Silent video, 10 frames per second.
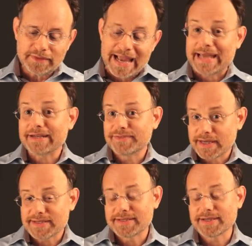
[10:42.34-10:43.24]
and if
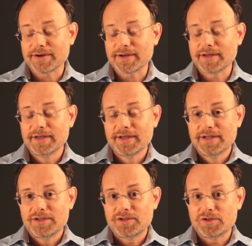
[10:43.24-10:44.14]
necessary,
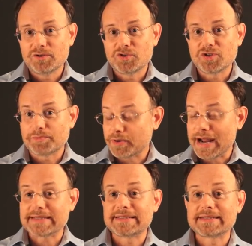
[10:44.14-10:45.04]
to
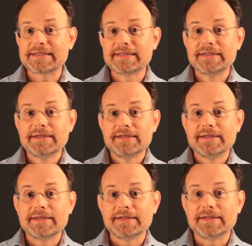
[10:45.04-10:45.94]
suppress,
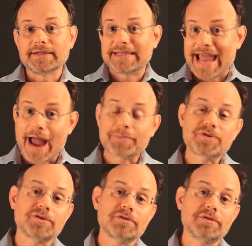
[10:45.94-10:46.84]

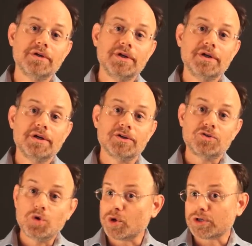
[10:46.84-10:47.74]
capture,
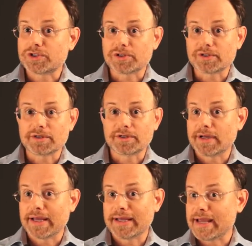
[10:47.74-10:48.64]

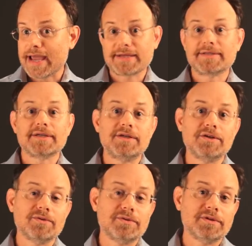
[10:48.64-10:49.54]
torture, and
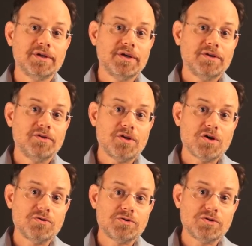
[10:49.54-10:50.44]
execute
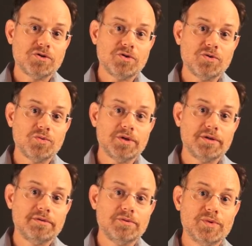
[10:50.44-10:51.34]
those who
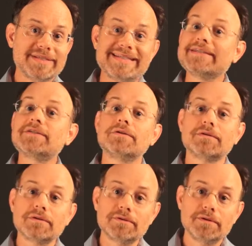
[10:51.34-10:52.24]
would resist
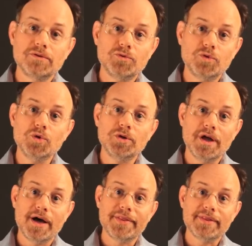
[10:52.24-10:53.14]
her
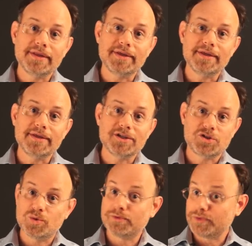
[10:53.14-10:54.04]
rule on the
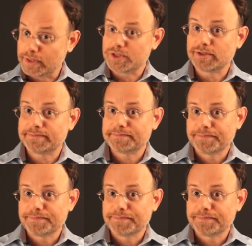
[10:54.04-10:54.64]
issue of religion.